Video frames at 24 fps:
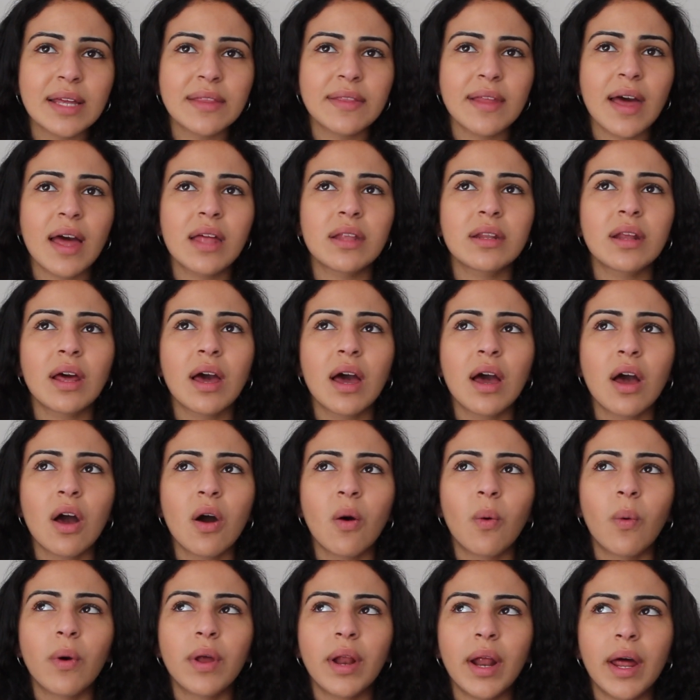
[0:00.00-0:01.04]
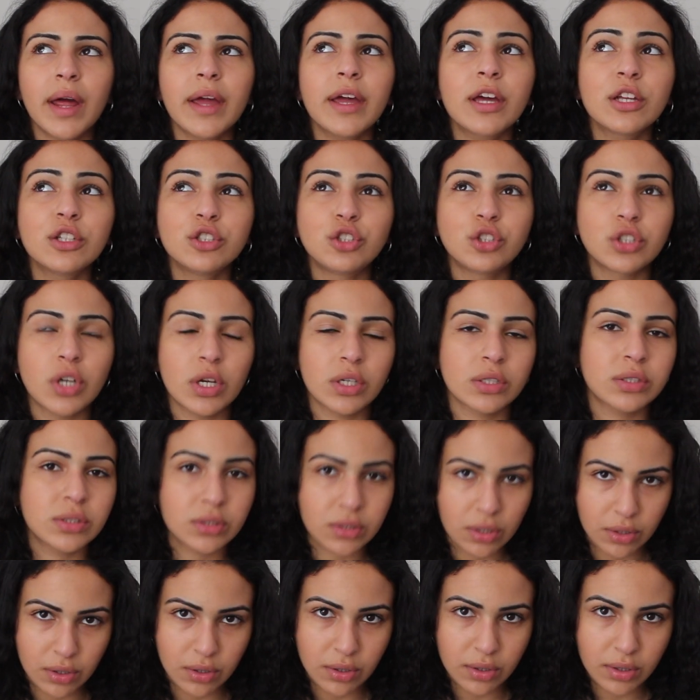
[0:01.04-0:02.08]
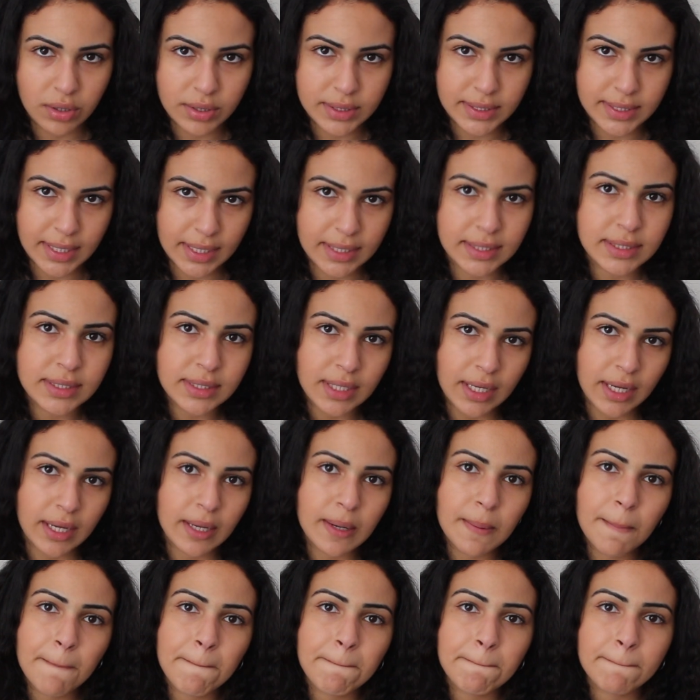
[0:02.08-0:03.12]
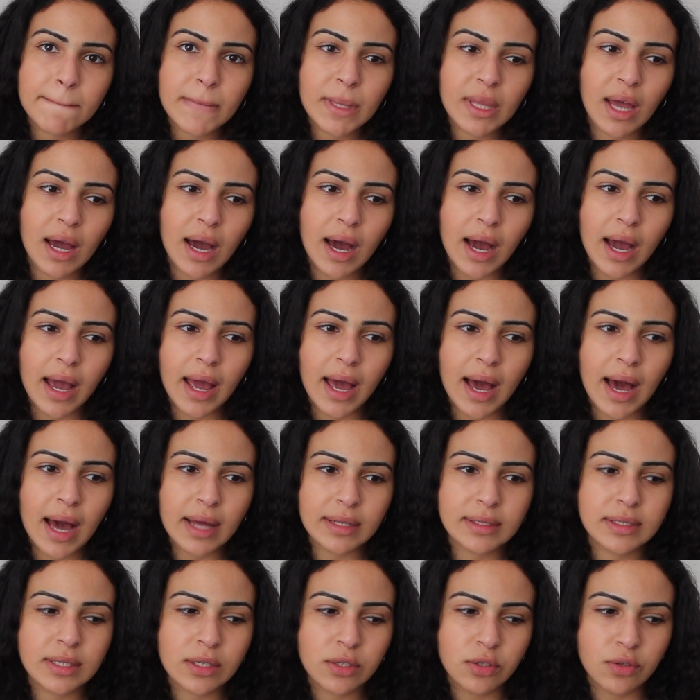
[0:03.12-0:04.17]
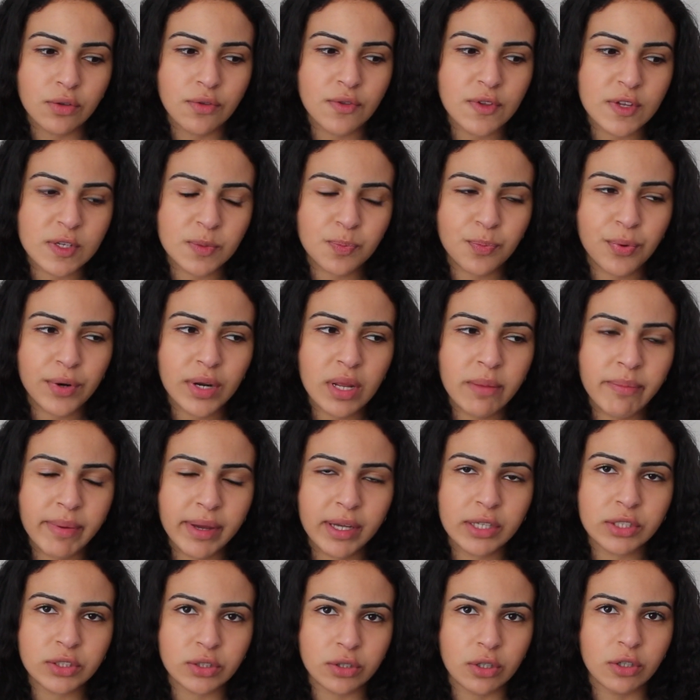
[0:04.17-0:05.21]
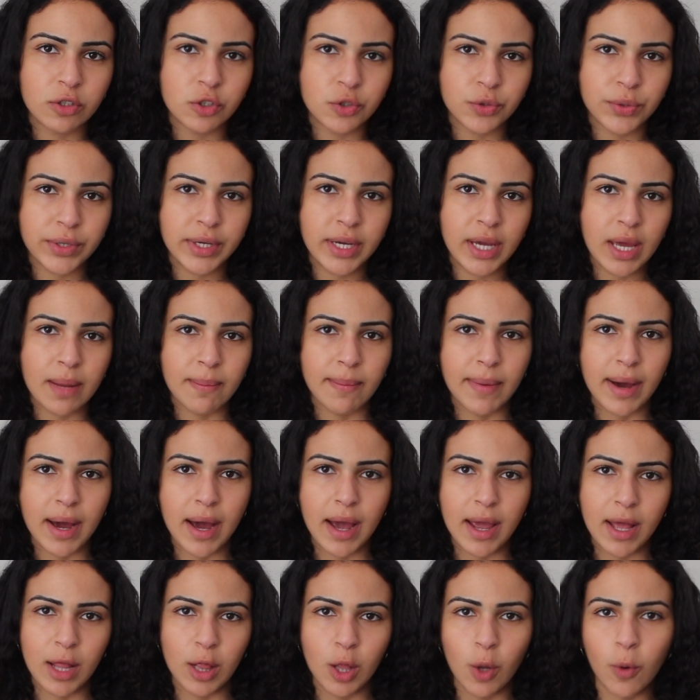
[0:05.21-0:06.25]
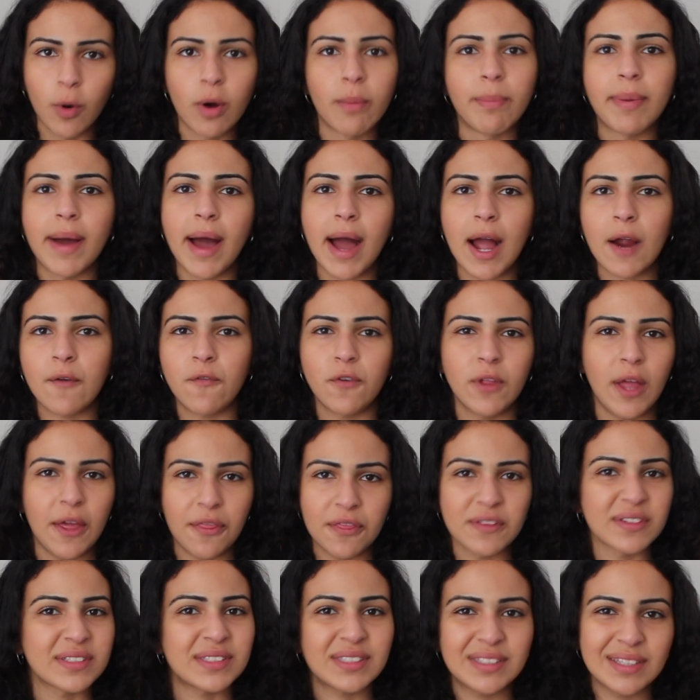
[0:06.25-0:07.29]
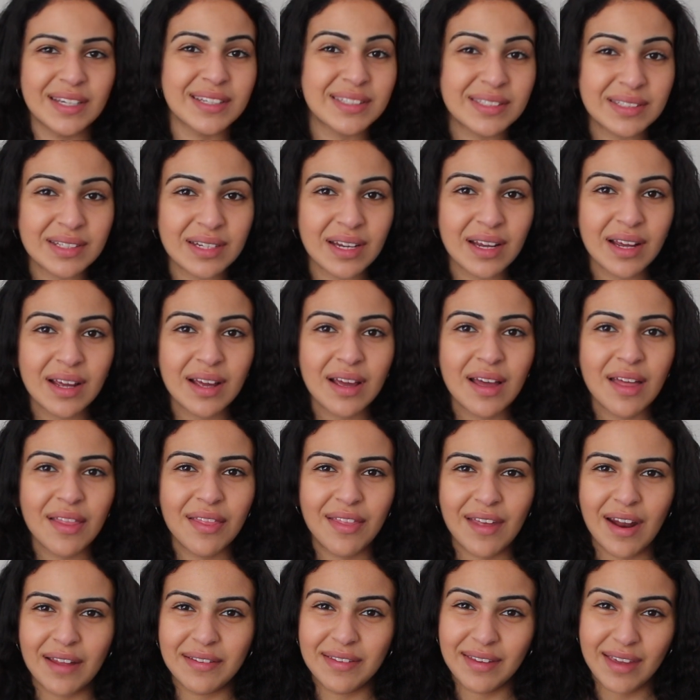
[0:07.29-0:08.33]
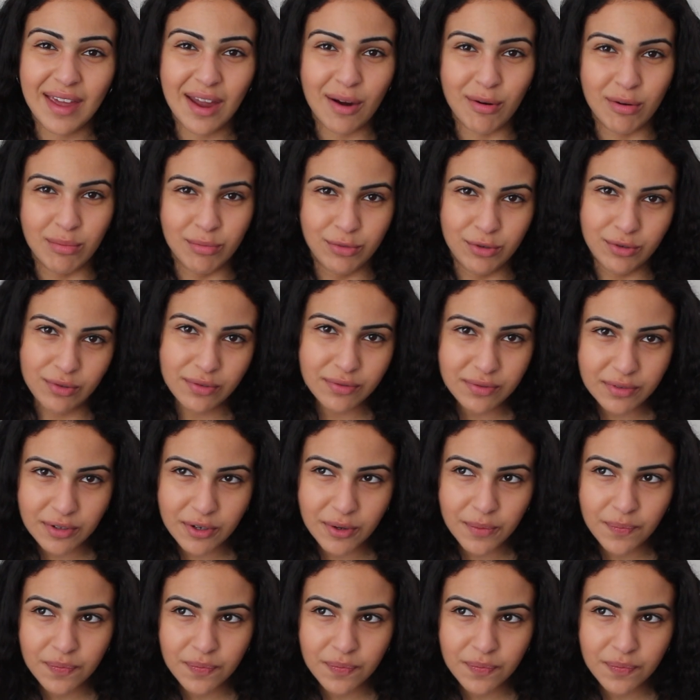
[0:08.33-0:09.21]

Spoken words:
And then when I had just turned 16, I had to do this pretty big surgery in my lower back for like this cyst that I had to get removed.